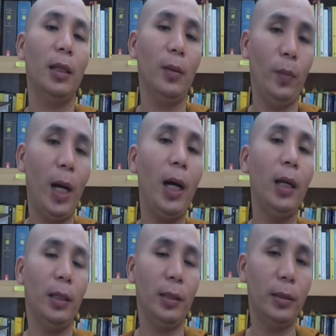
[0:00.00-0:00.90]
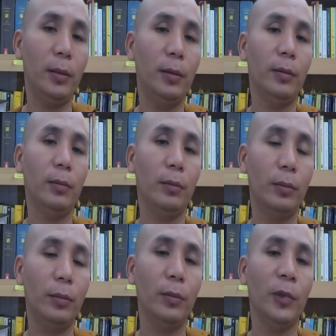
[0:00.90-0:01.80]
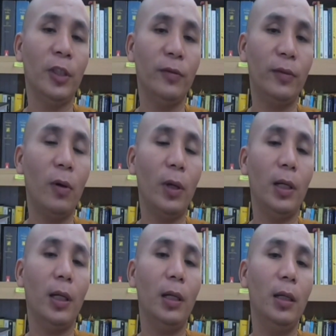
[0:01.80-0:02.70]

mind is the foreigner.